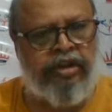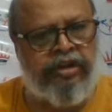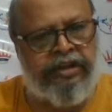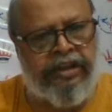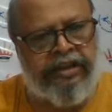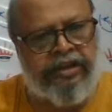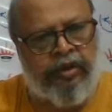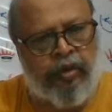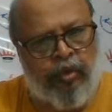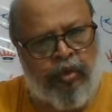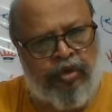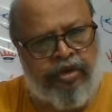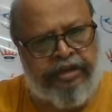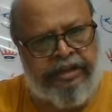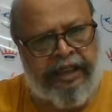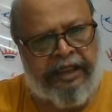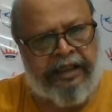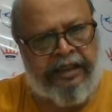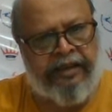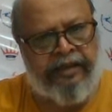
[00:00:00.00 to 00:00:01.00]
there is a rook
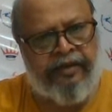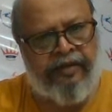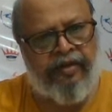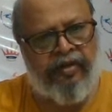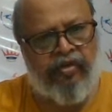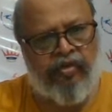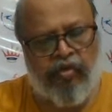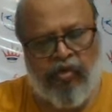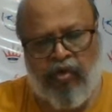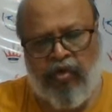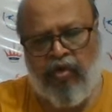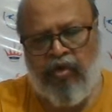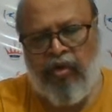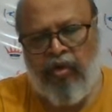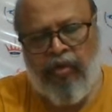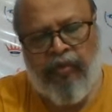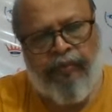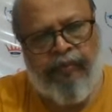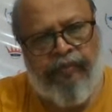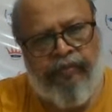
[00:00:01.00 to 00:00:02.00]
check so
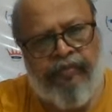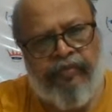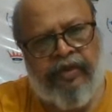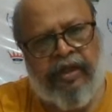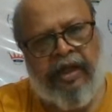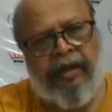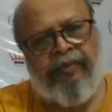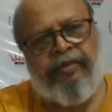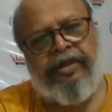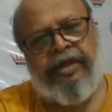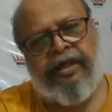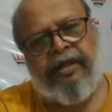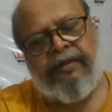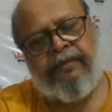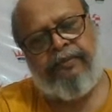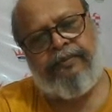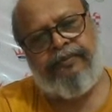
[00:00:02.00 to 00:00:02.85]
come here